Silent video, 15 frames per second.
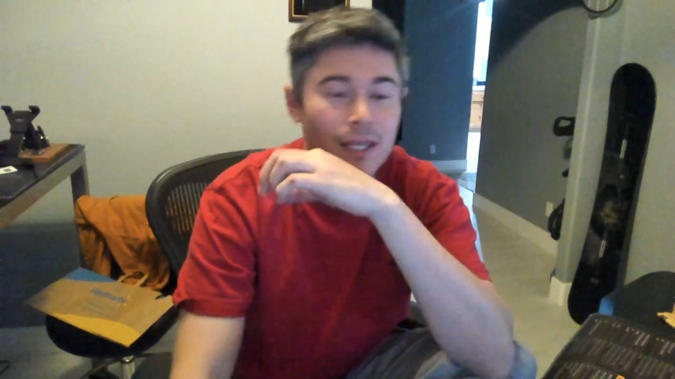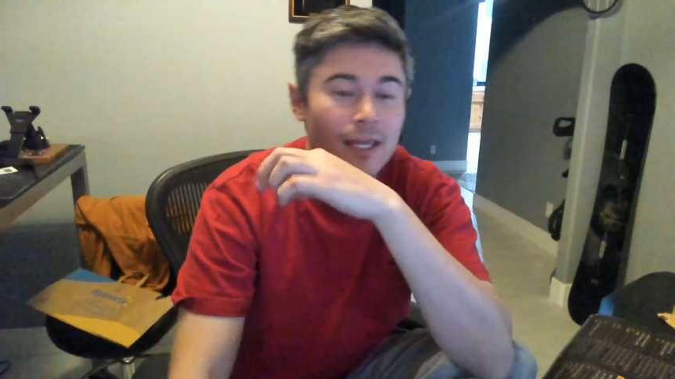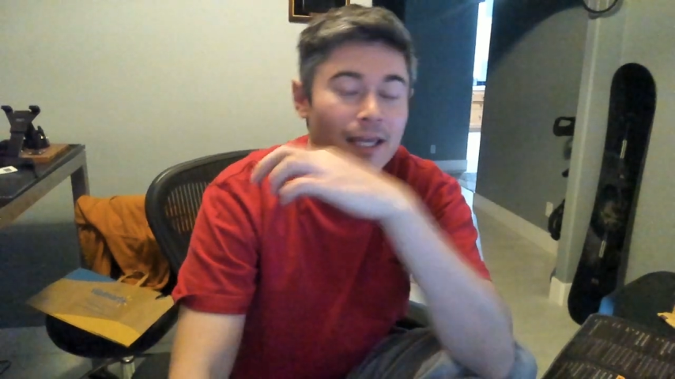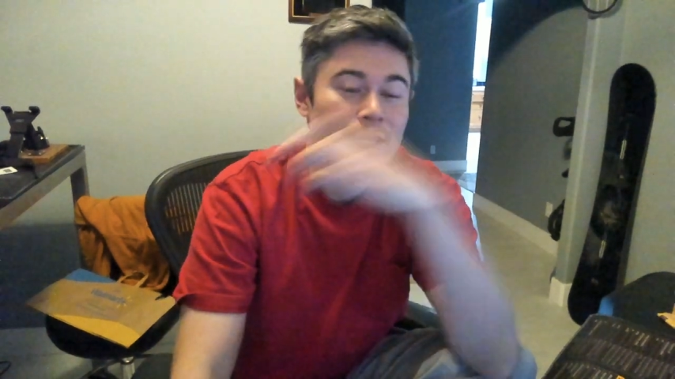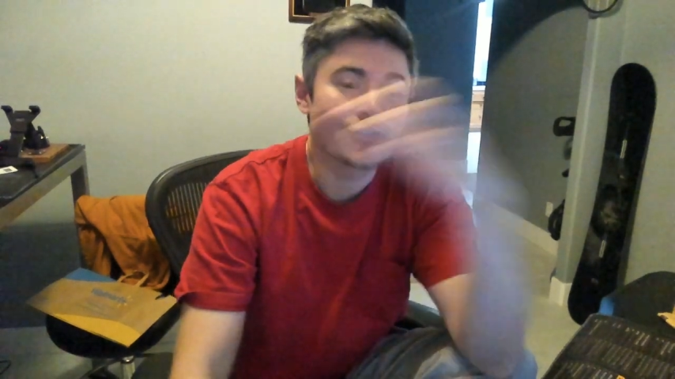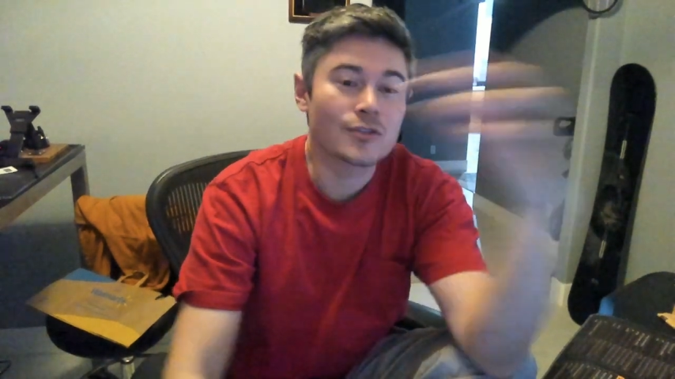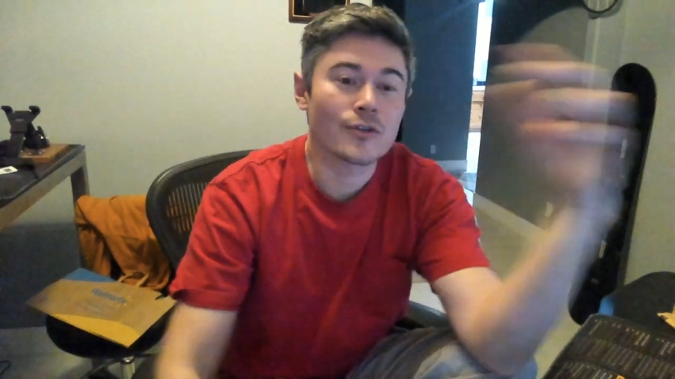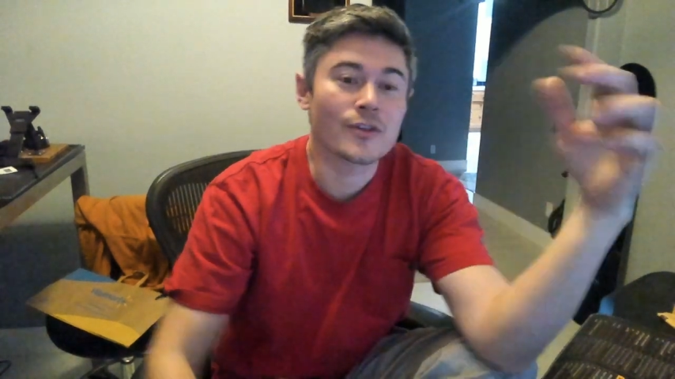
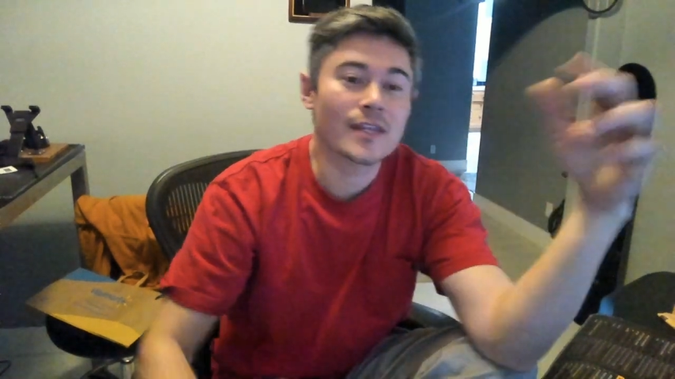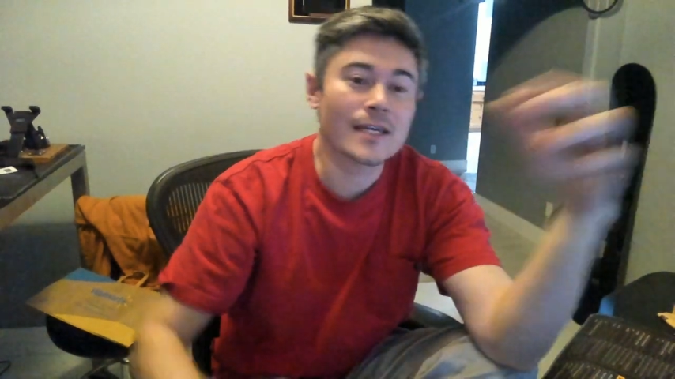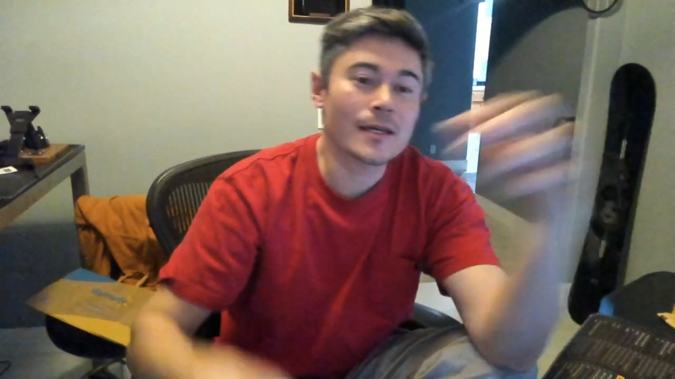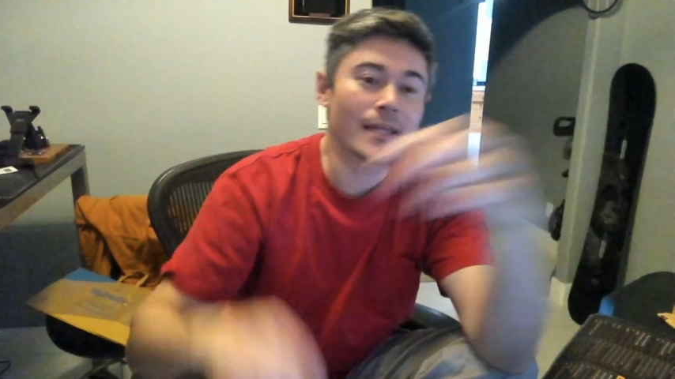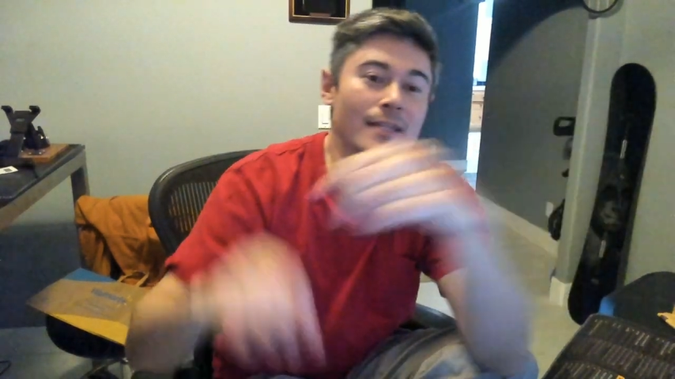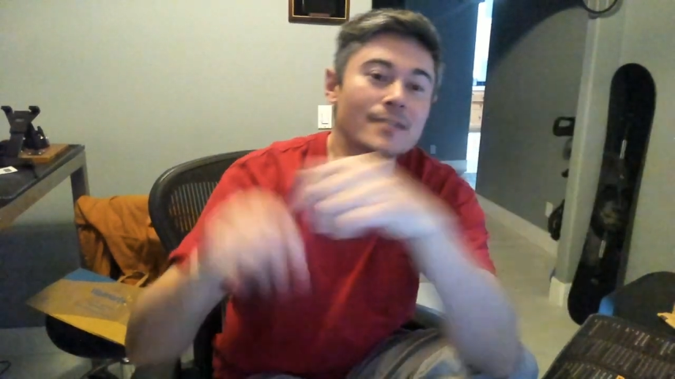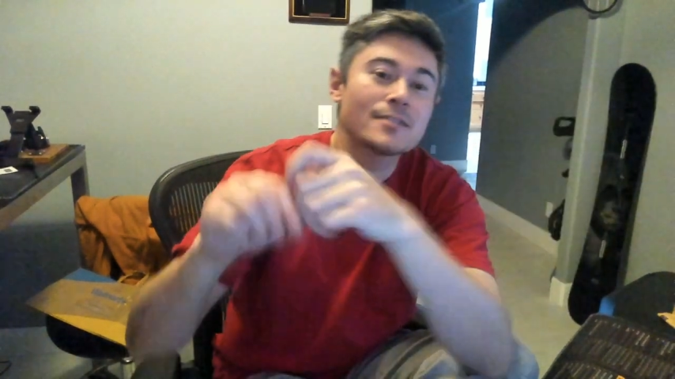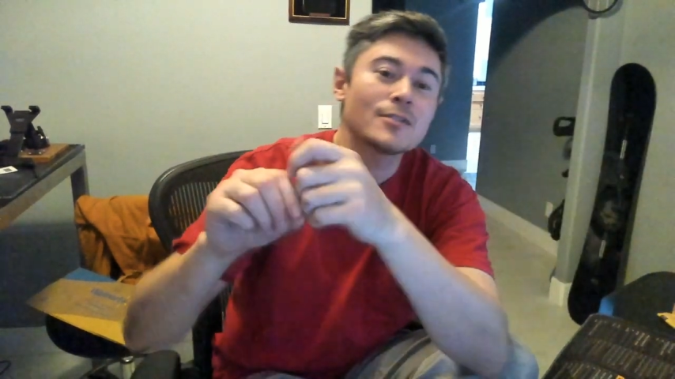And so
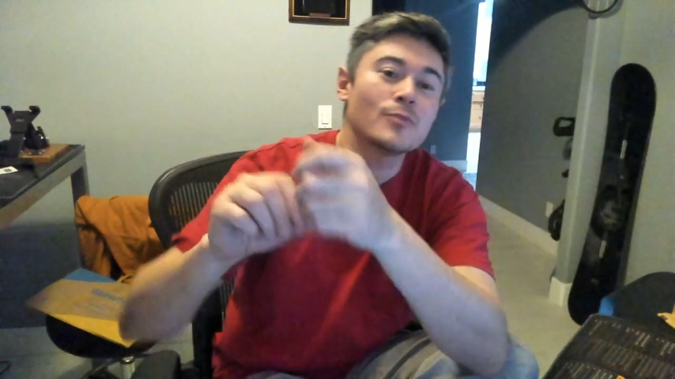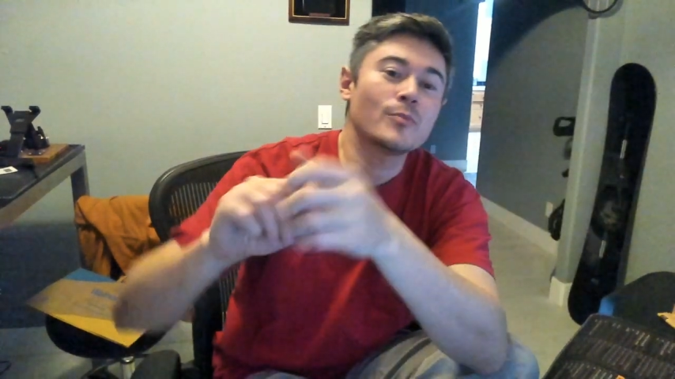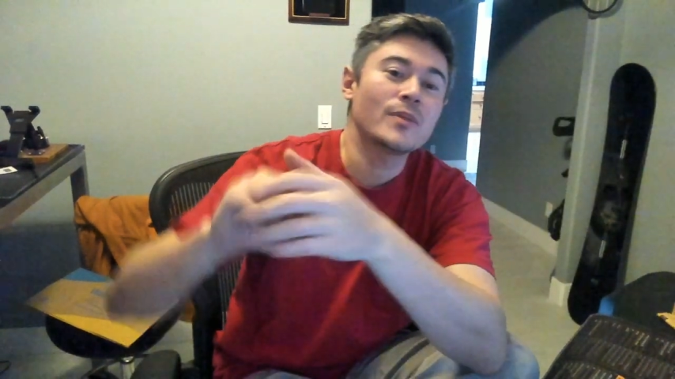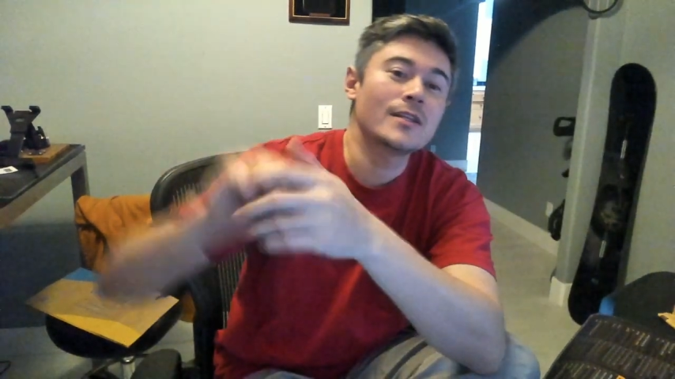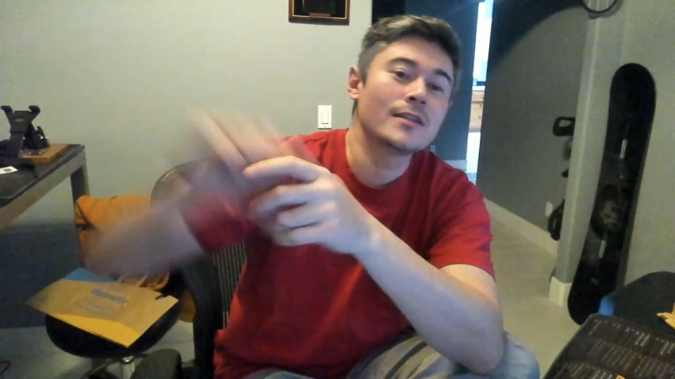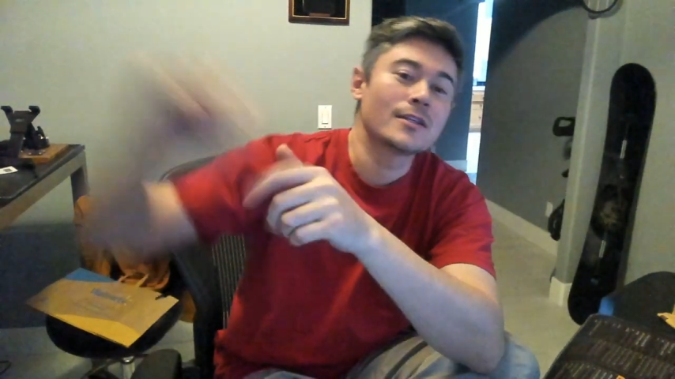that ends up being